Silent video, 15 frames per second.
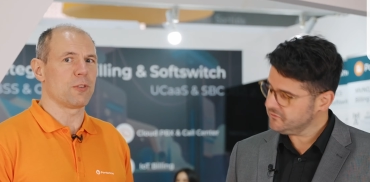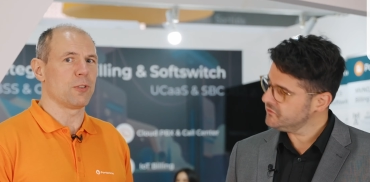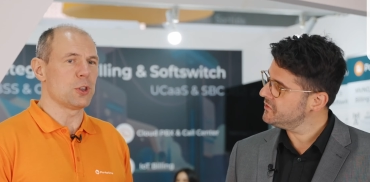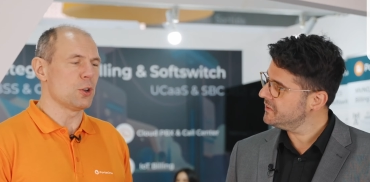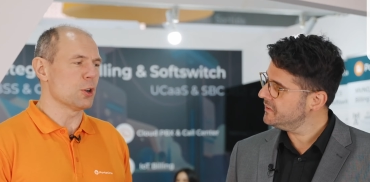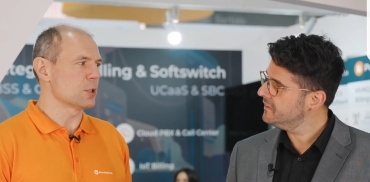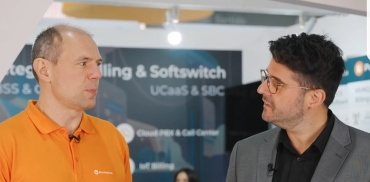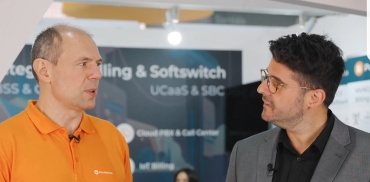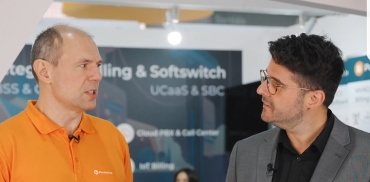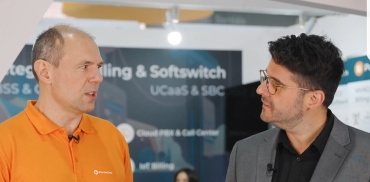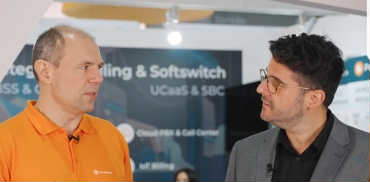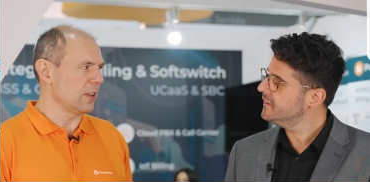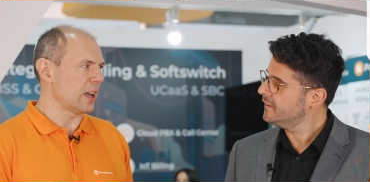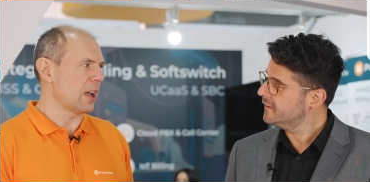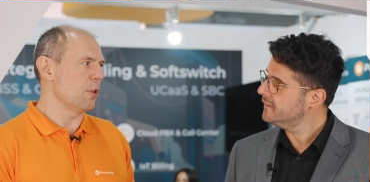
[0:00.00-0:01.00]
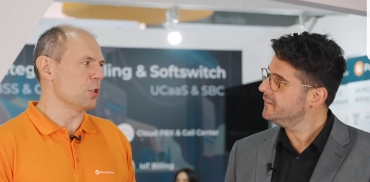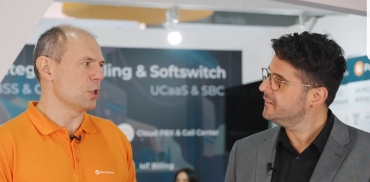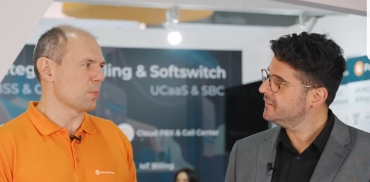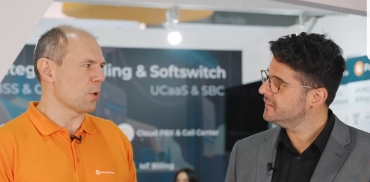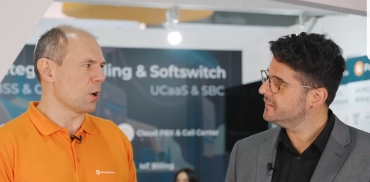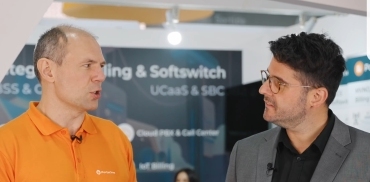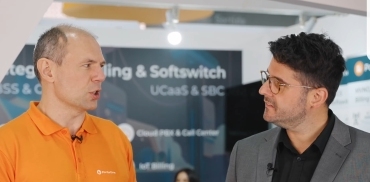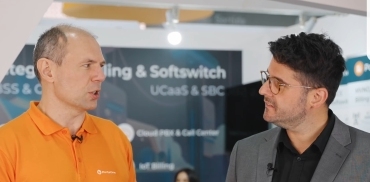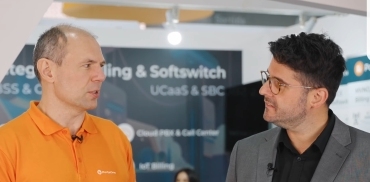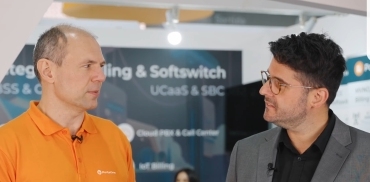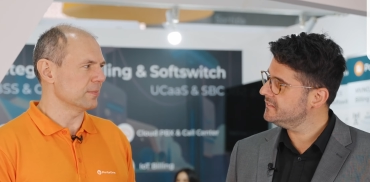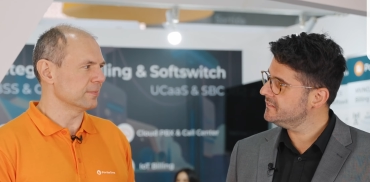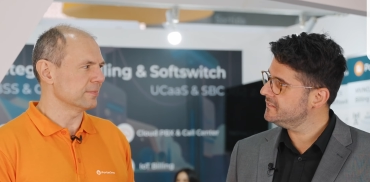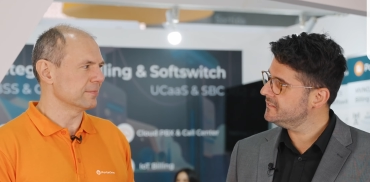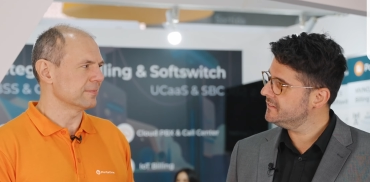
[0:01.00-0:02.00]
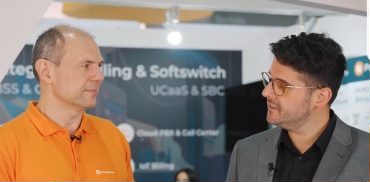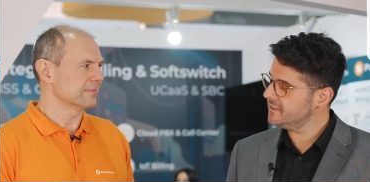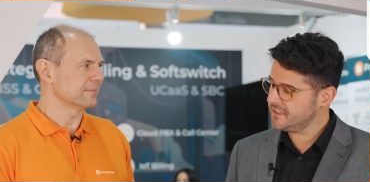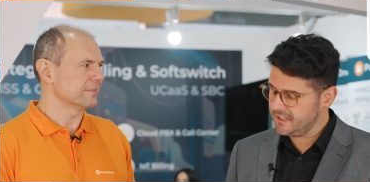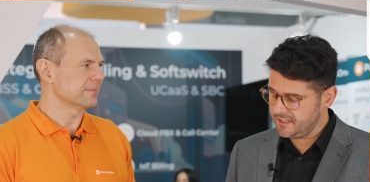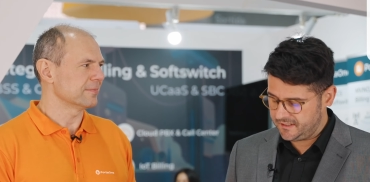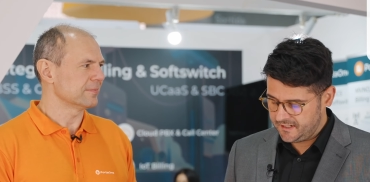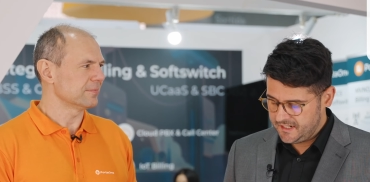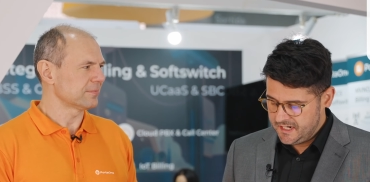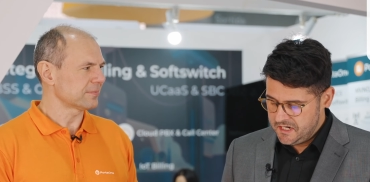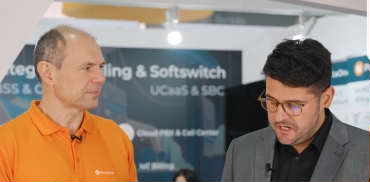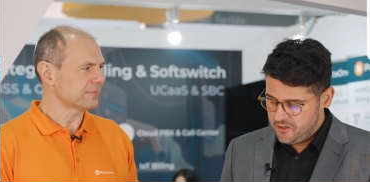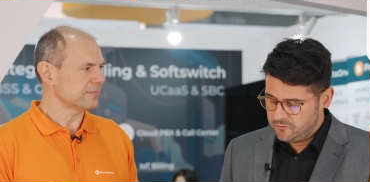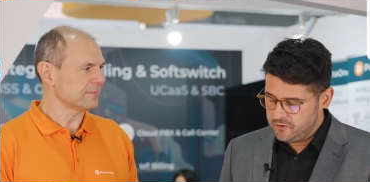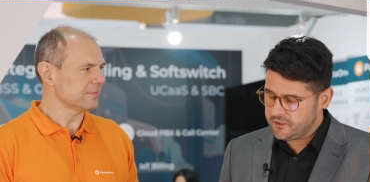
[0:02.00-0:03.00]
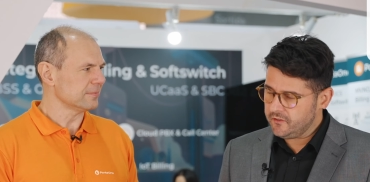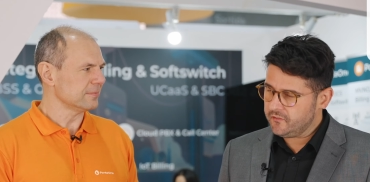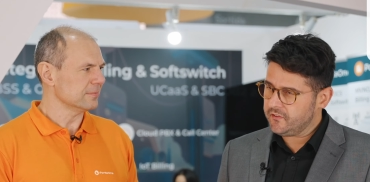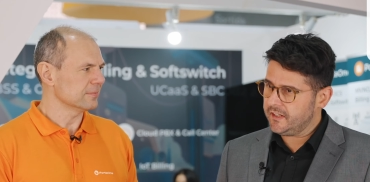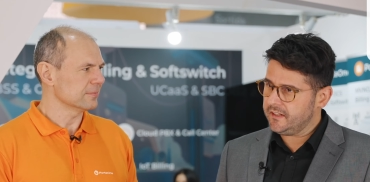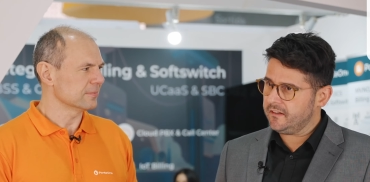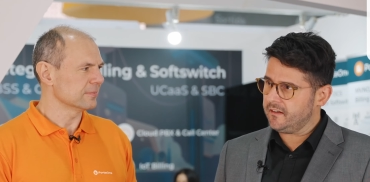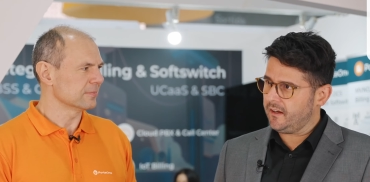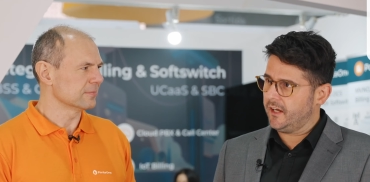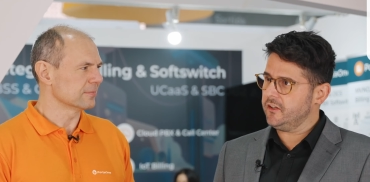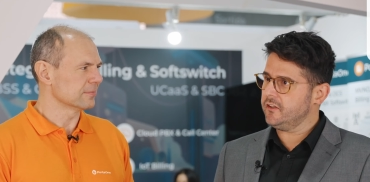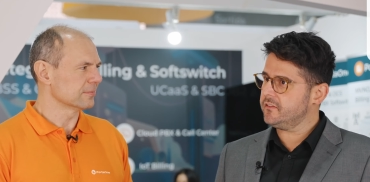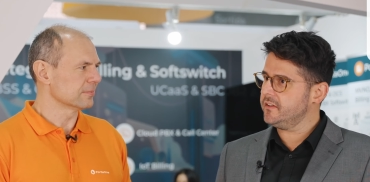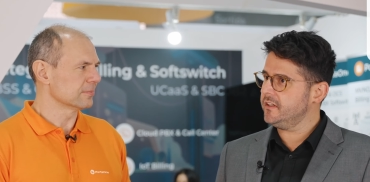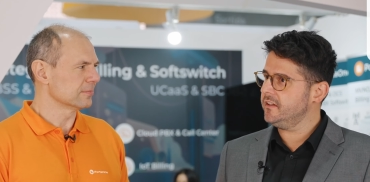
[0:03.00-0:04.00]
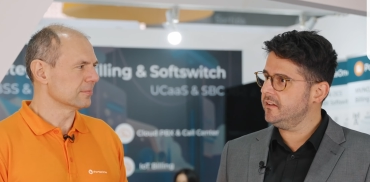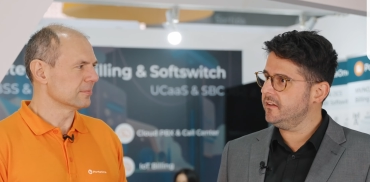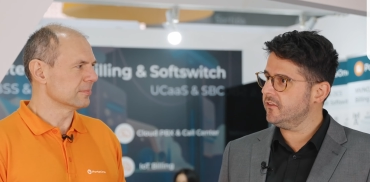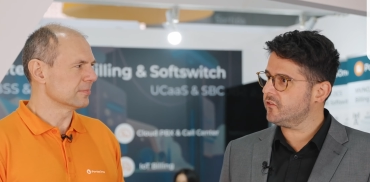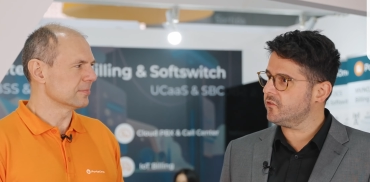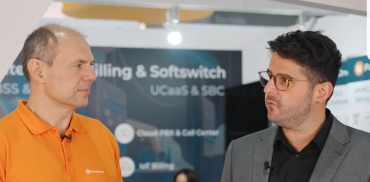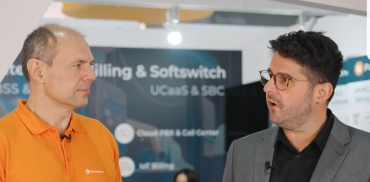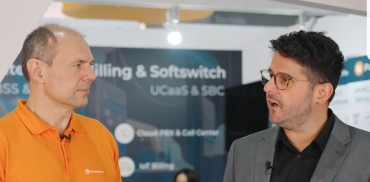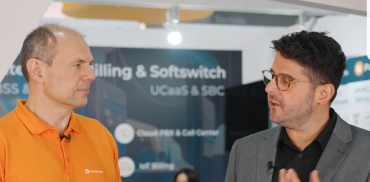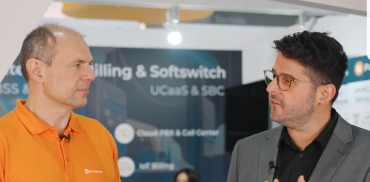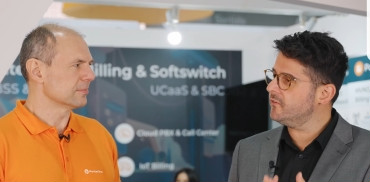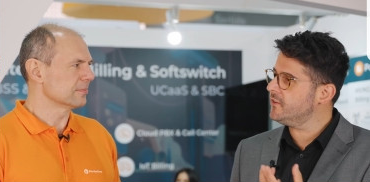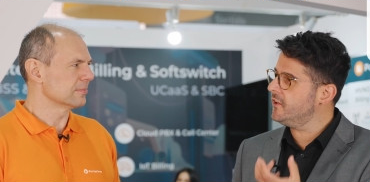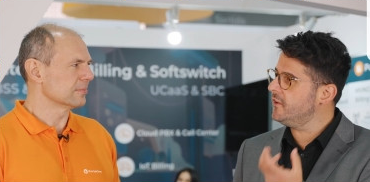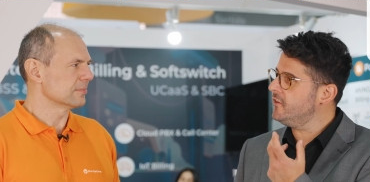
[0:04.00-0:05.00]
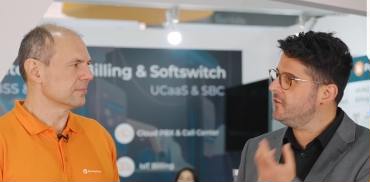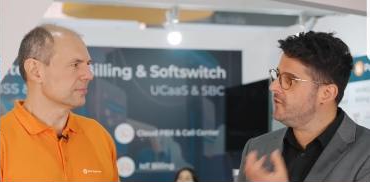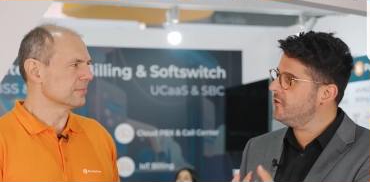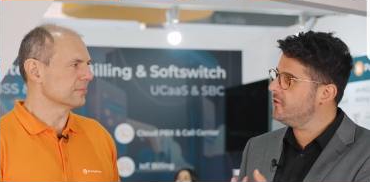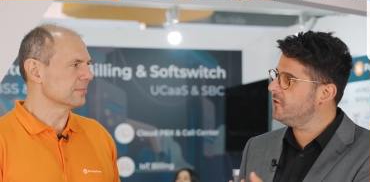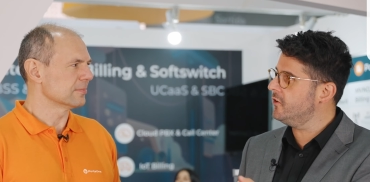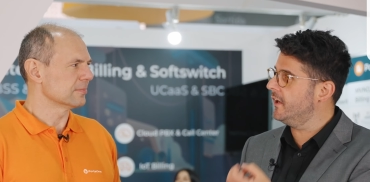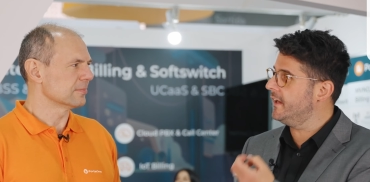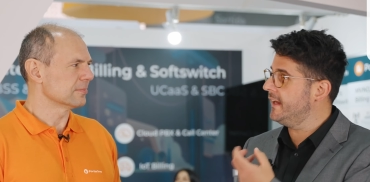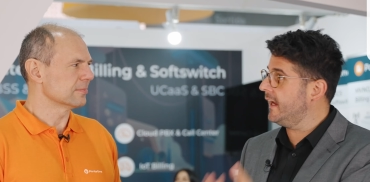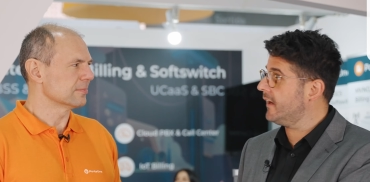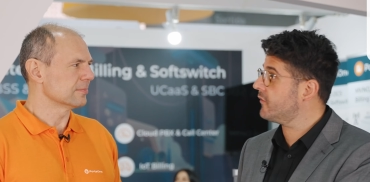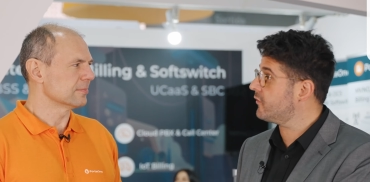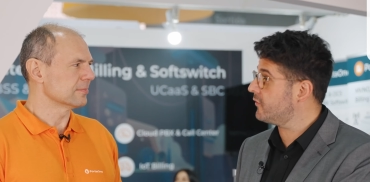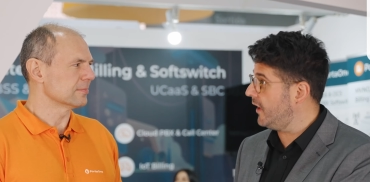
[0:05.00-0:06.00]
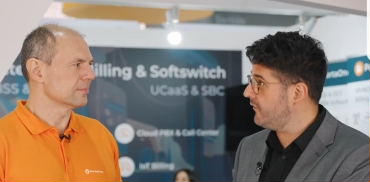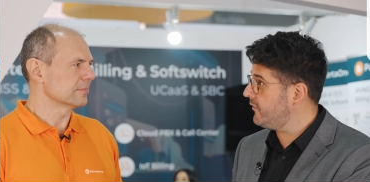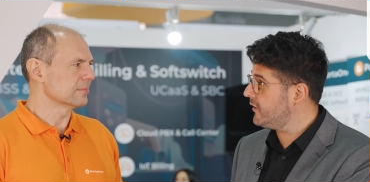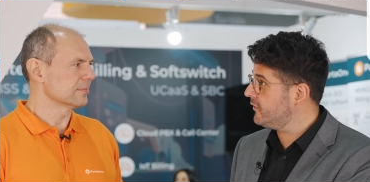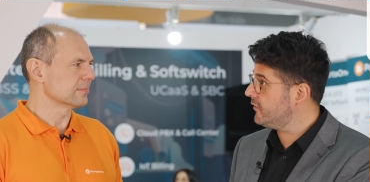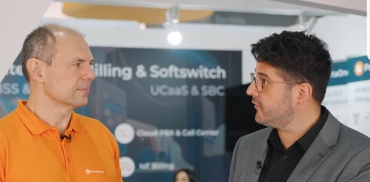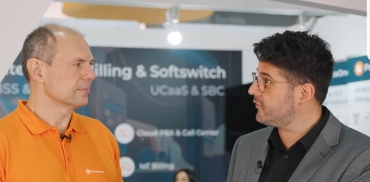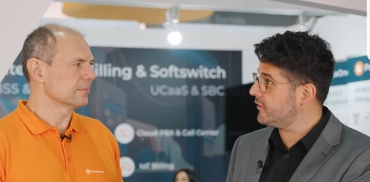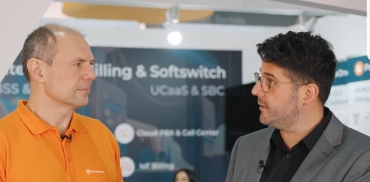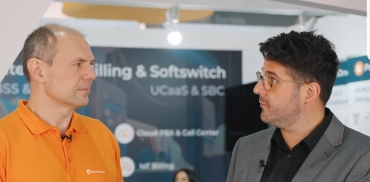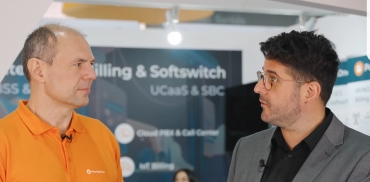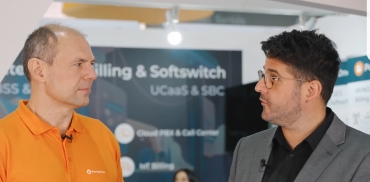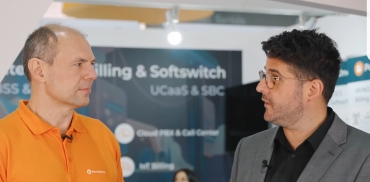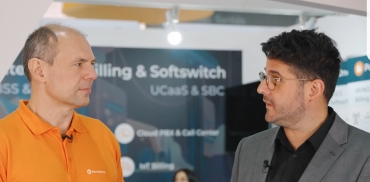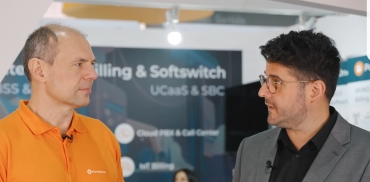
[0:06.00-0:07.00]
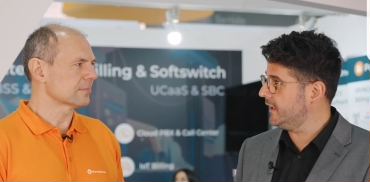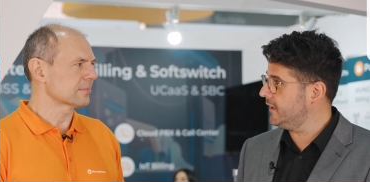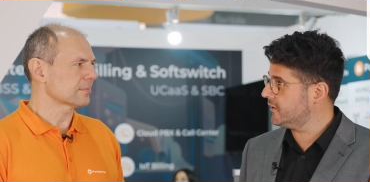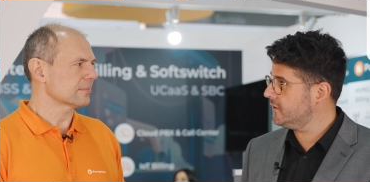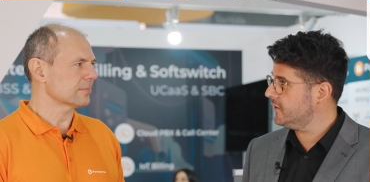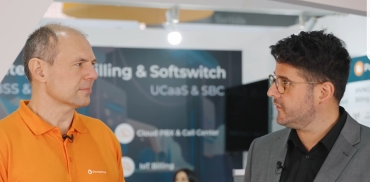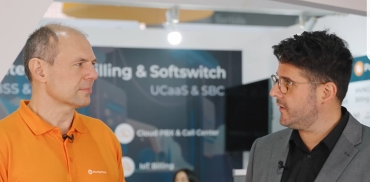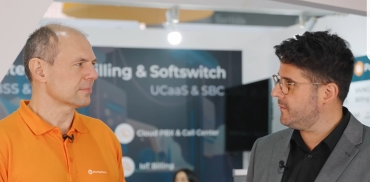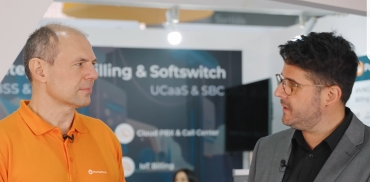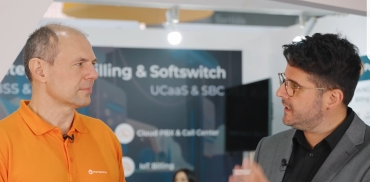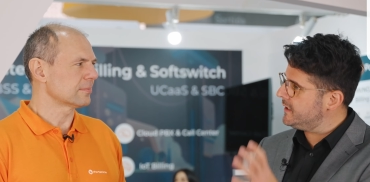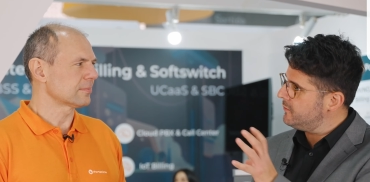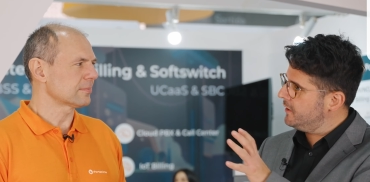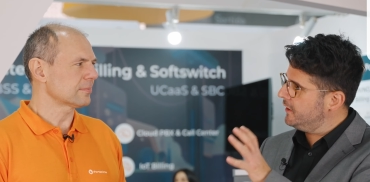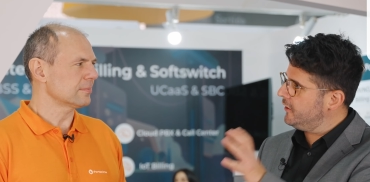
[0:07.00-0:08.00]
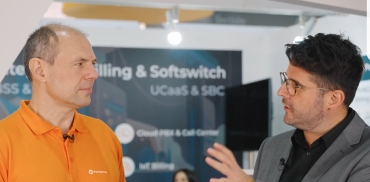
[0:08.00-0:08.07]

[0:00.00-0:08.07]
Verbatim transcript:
Speaker 1: for your specific IoT project.
Speaker 2: Okay. Would you say that IoT is one of the new or next revenue streams for telcos? I mean, there were a